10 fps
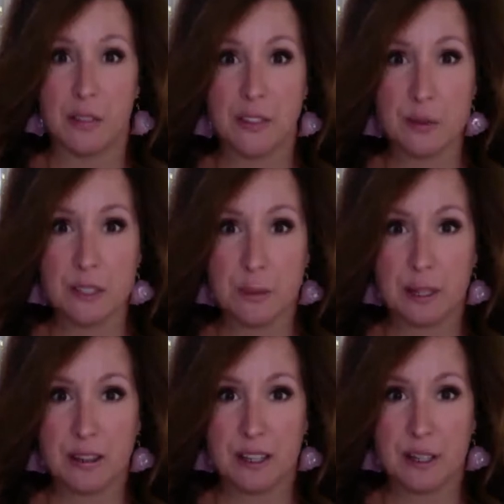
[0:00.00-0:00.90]
that this was a
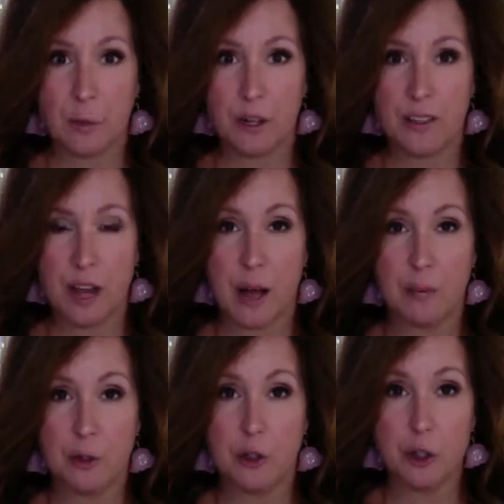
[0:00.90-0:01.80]
big thing with
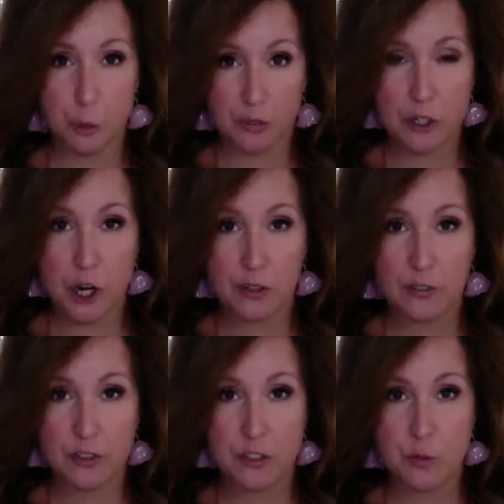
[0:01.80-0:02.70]
newer
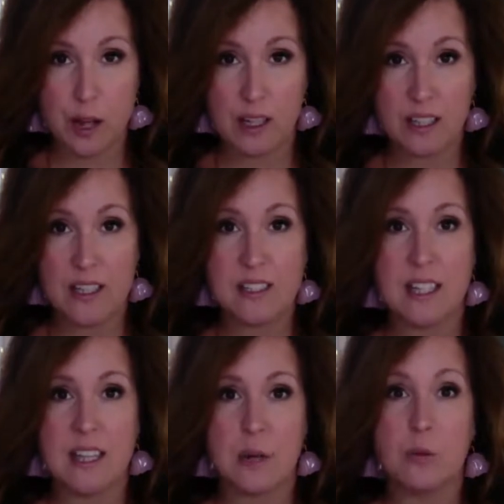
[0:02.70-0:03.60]
photographers as well, is
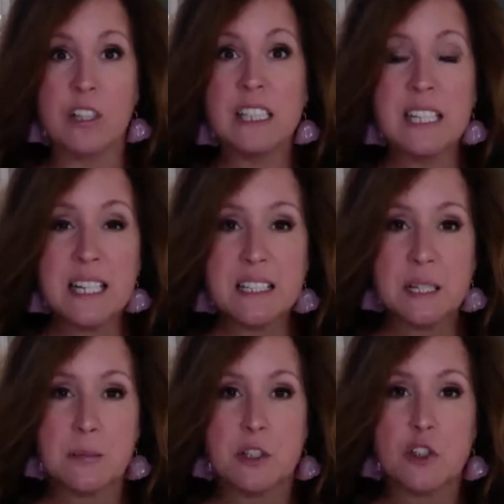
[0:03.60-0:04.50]
that they really needed
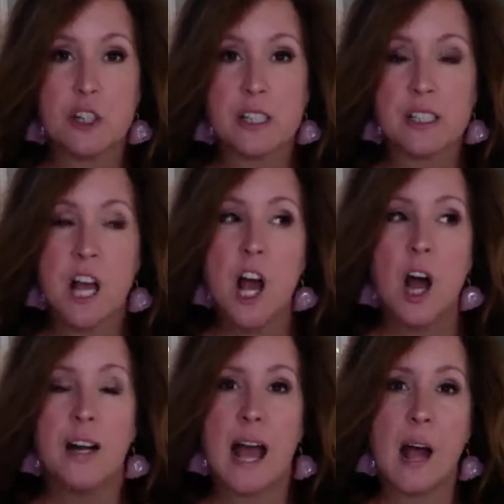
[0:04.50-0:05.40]
tips and tricks
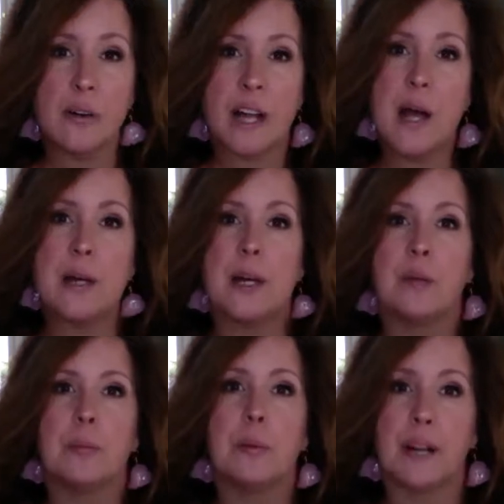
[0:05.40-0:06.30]
on how to kind
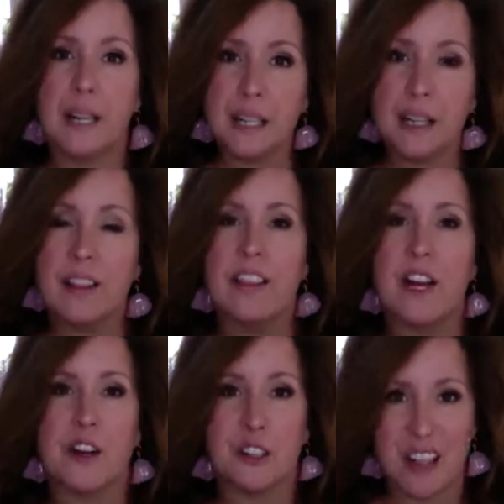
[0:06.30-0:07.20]
of bring
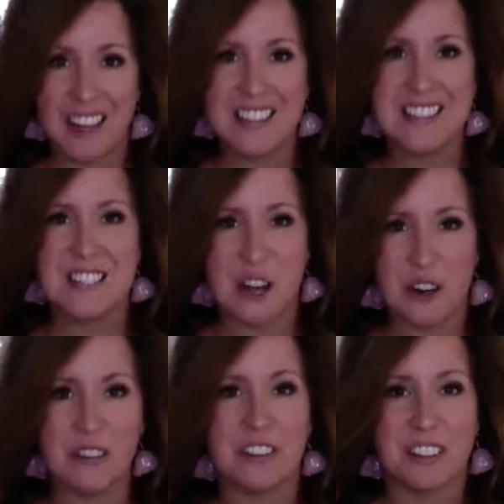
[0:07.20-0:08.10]
their clients down
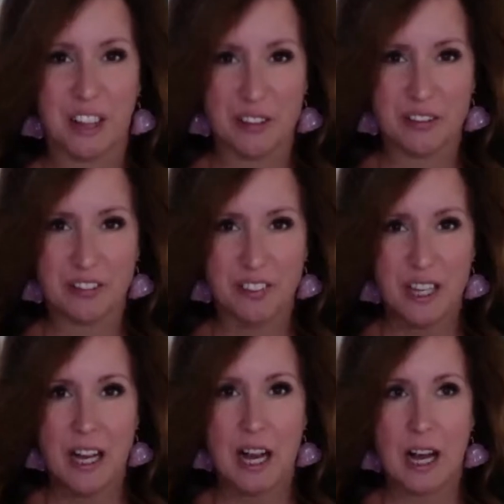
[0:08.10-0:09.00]
off the cliff.
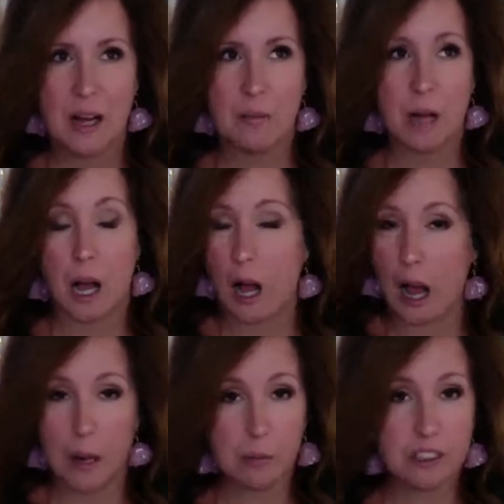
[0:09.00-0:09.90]

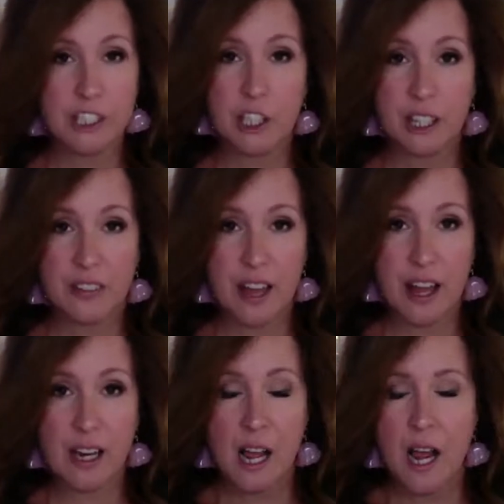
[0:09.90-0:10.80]
I'm really good at
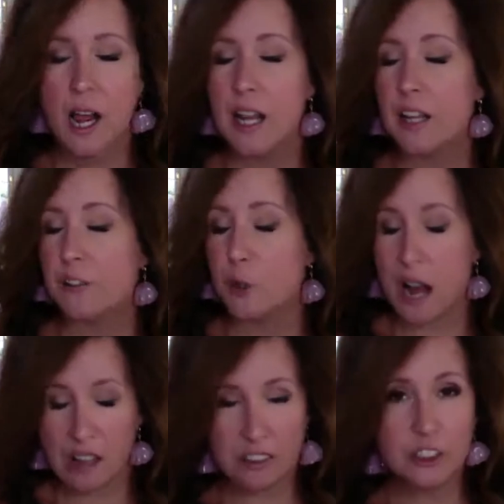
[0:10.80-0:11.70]
that. If you
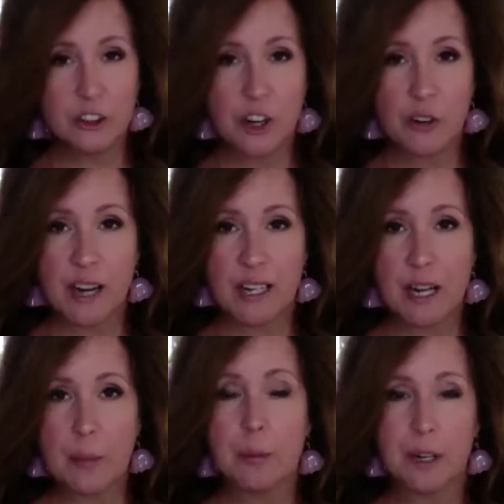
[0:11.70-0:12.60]
haven't learned already,
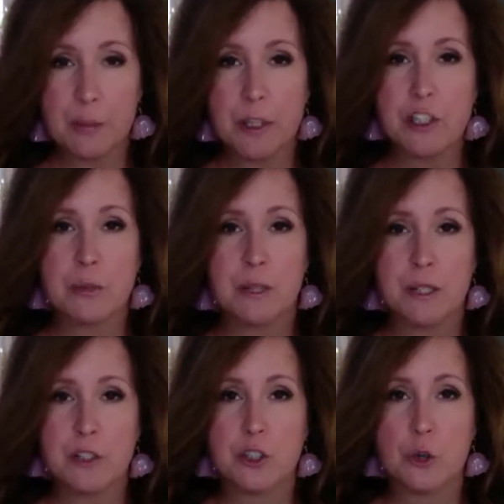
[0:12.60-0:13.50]
I'm pretty much the
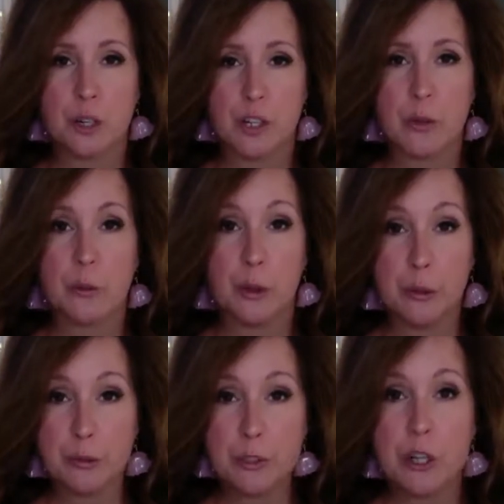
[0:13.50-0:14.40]
biggest dork in the
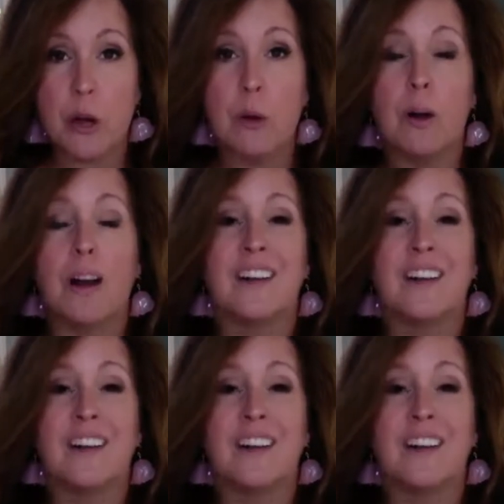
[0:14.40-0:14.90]
room. So